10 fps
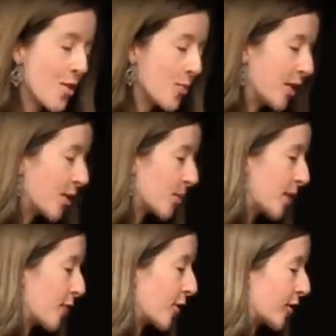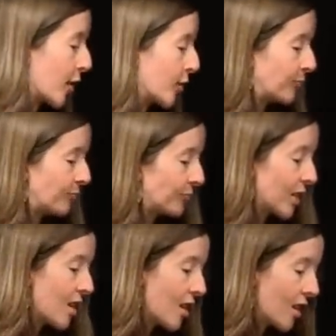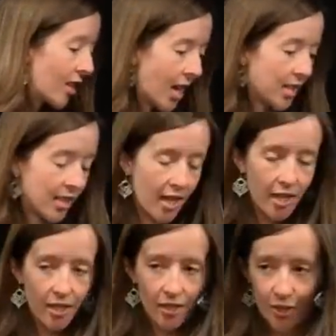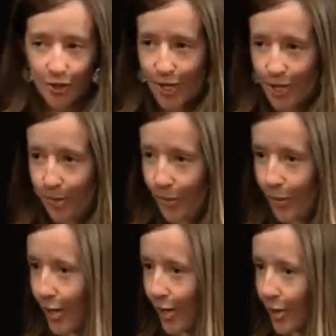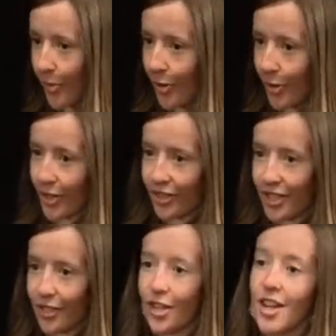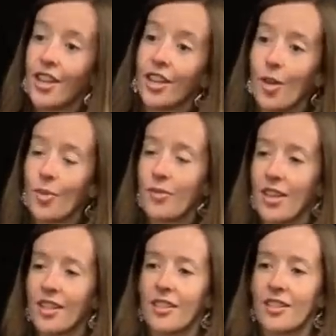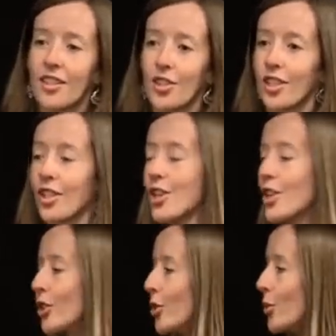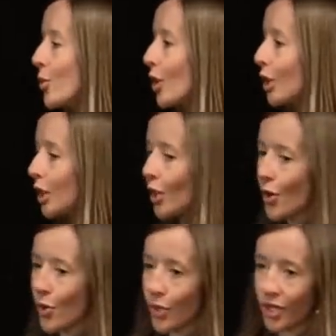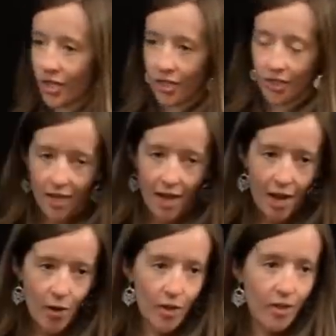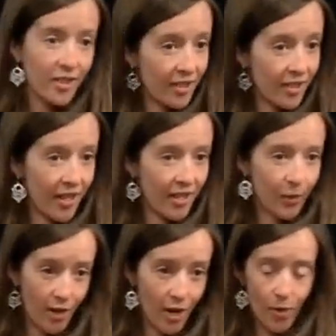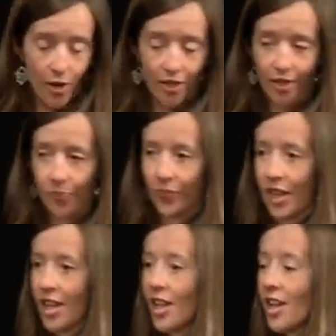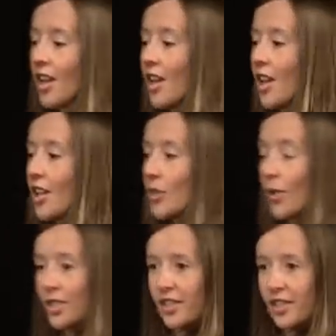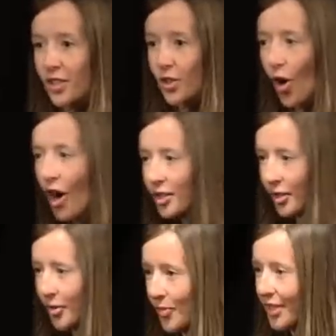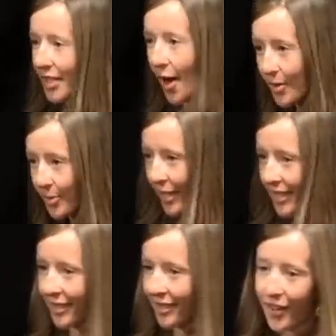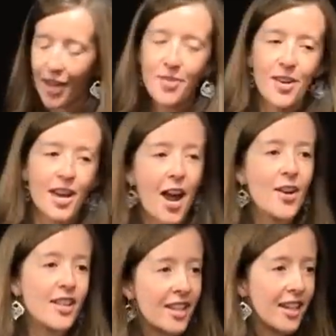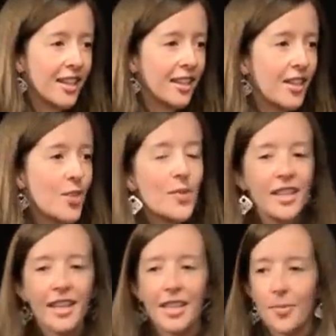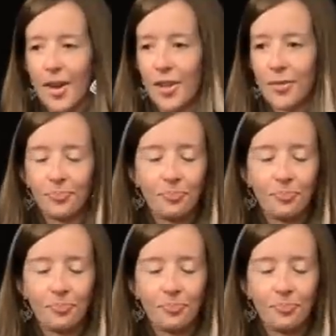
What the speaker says: But here's what I found out. That day, 2 days before I was supposed to leave, the company made a decision to close our site where I worked. So I was like, this is awesome, because I was planning to leave anyway. How exciting. But it gets better.